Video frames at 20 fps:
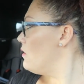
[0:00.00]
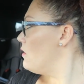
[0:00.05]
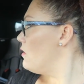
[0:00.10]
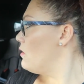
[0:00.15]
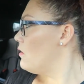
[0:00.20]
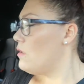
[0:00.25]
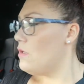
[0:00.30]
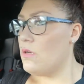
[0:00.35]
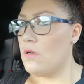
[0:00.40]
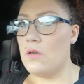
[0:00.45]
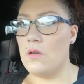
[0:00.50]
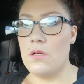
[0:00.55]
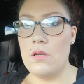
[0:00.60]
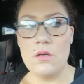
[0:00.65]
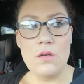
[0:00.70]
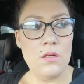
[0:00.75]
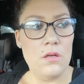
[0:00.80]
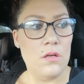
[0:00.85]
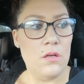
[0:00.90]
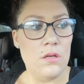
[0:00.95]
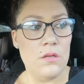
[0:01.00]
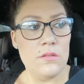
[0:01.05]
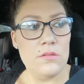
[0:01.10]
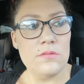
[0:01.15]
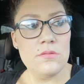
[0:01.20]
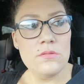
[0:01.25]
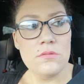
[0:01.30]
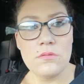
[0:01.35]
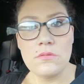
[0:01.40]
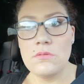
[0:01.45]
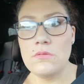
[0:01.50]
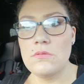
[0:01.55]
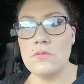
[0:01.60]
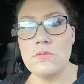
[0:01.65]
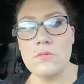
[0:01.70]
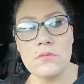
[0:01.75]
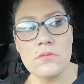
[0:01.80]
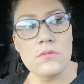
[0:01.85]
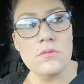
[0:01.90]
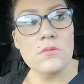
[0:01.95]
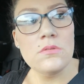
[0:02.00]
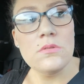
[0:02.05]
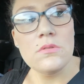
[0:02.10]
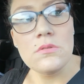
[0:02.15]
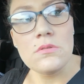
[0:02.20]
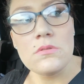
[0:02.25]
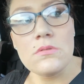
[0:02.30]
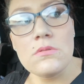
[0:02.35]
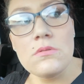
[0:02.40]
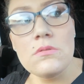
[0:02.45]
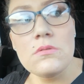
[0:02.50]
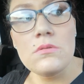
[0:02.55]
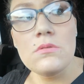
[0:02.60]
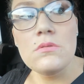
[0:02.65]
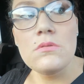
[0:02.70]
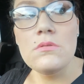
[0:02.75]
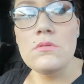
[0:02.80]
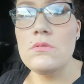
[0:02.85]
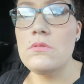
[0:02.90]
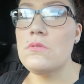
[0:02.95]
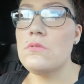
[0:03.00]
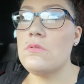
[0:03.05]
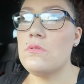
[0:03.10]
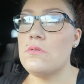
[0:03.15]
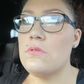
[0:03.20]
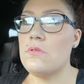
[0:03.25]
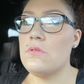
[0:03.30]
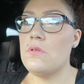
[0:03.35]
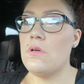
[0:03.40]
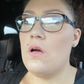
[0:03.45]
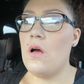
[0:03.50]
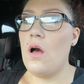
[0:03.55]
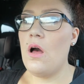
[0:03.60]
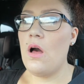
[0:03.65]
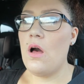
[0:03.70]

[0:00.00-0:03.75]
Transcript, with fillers: That guy lives right next to O'Donnell's house, and he's really walking in.